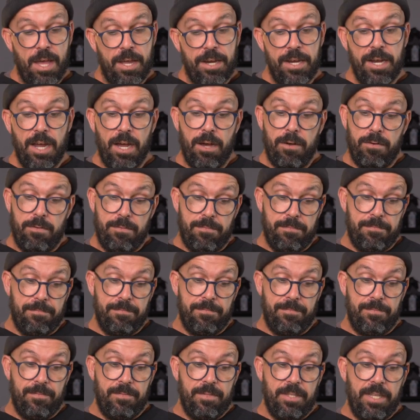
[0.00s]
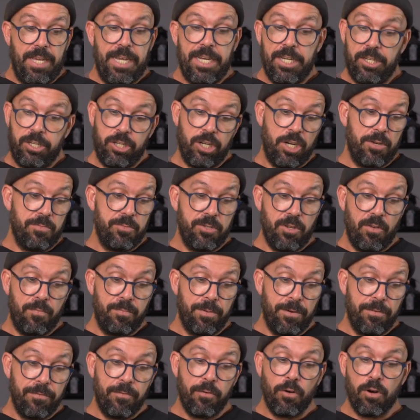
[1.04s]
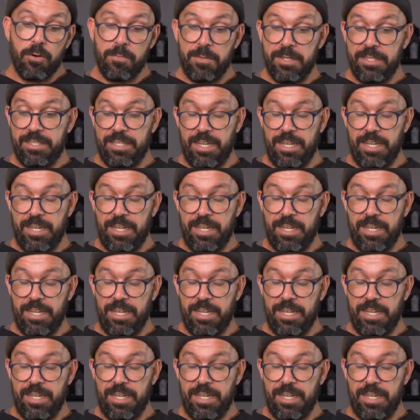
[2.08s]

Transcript: Now, in terms of performance,